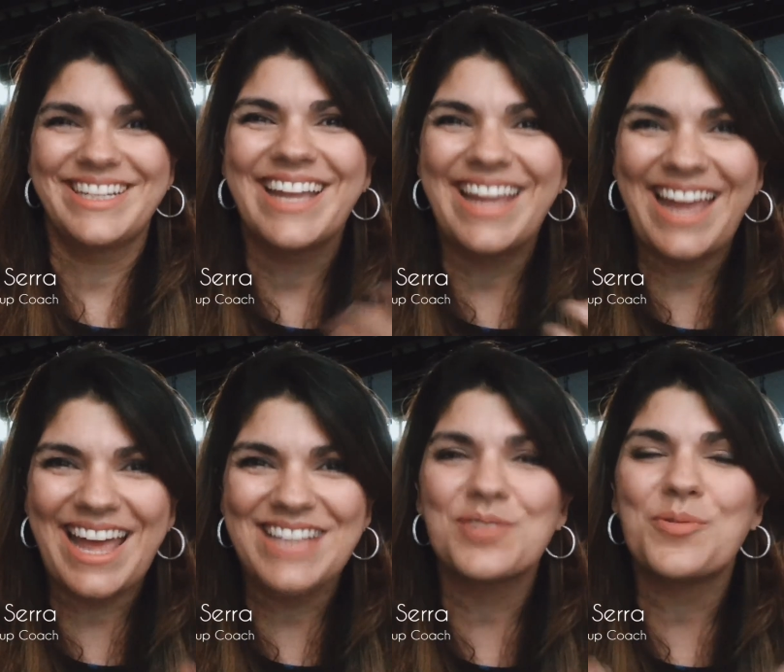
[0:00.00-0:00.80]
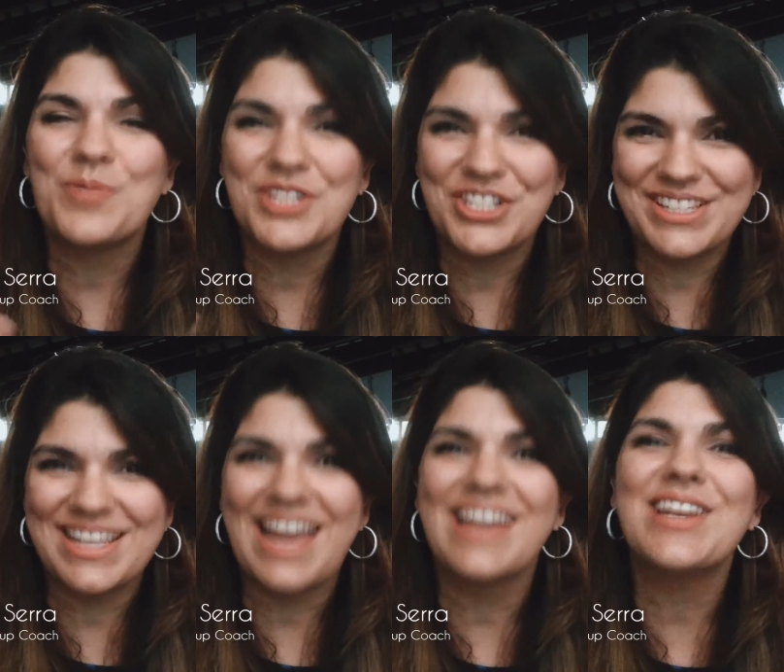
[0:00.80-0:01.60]
Guess which
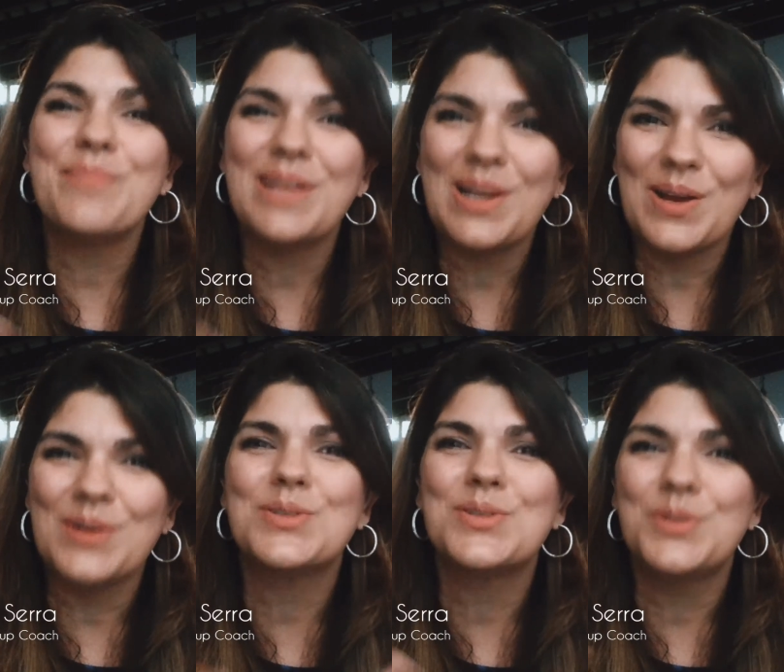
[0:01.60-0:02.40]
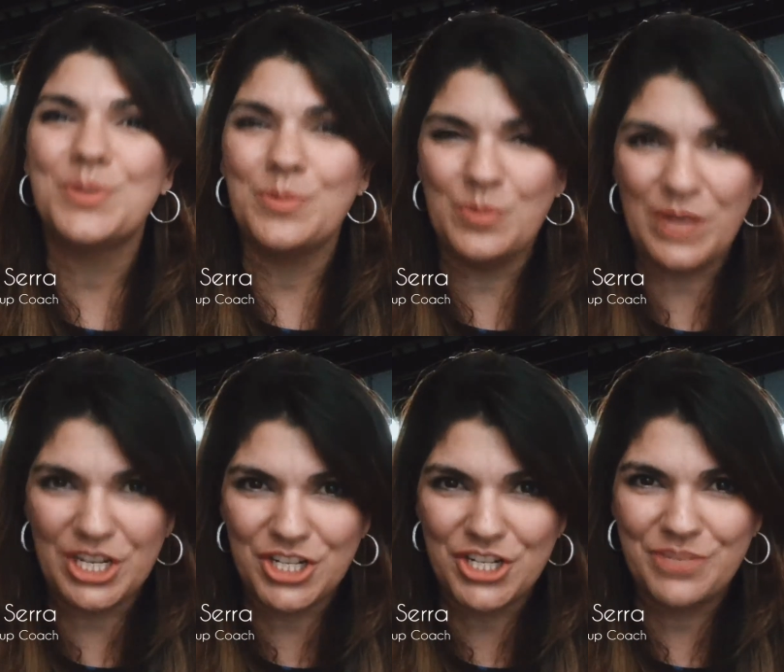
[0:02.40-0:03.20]
anxiety belongs to
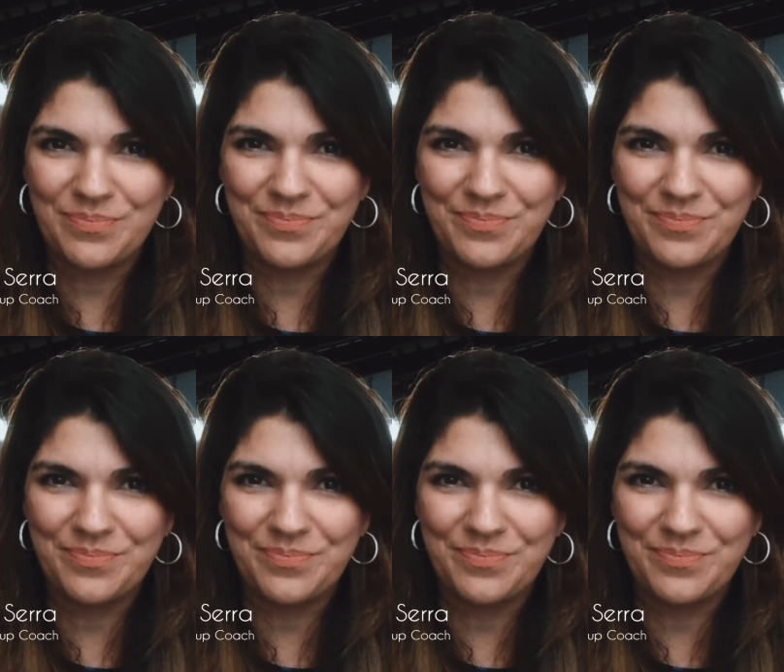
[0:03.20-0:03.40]
which.